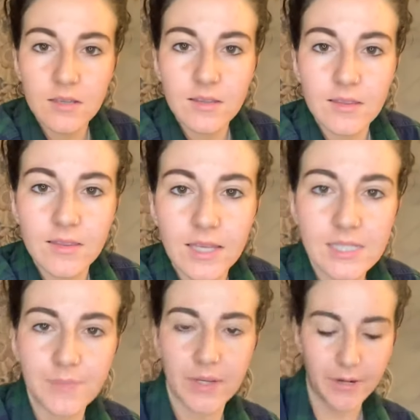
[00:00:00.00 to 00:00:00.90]
that's
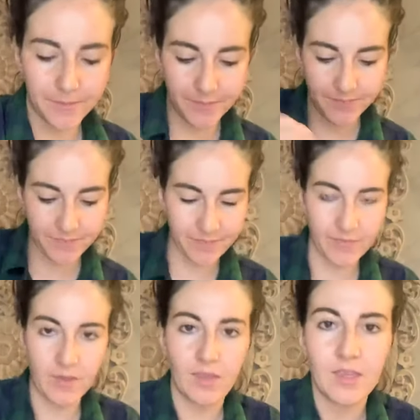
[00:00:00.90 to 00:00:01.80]
better.
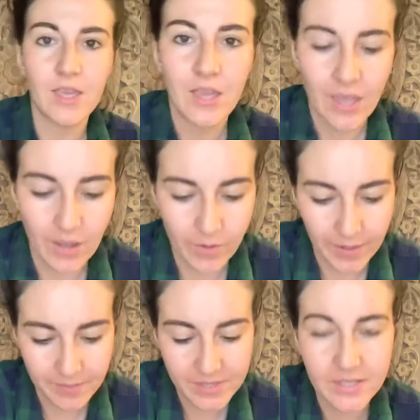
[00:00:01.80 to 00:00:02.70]
Okay,
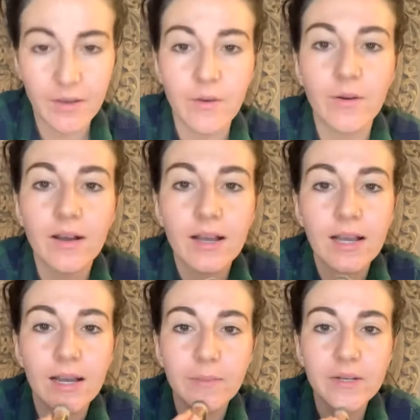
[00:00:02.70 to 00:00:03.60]
so
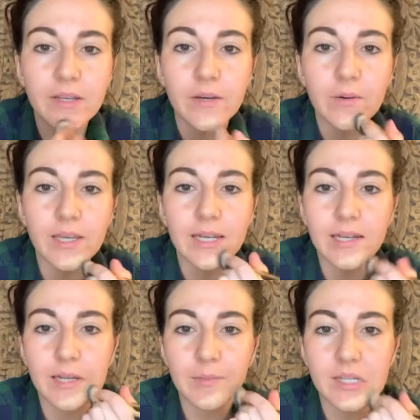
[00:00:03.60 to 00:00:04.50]
I'm gonna go in and
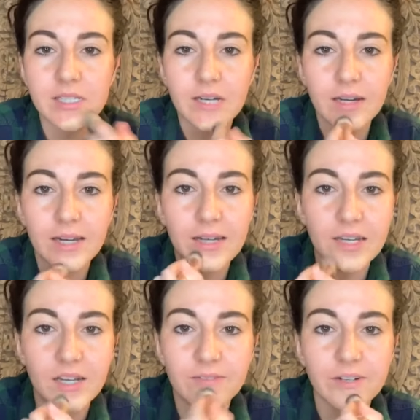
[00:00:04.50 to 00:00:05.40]
I'm gonna start kind of
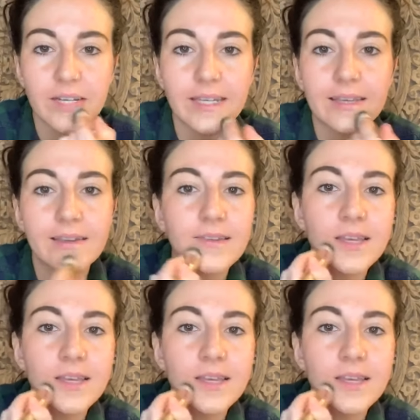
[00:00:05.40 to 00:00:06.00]
covering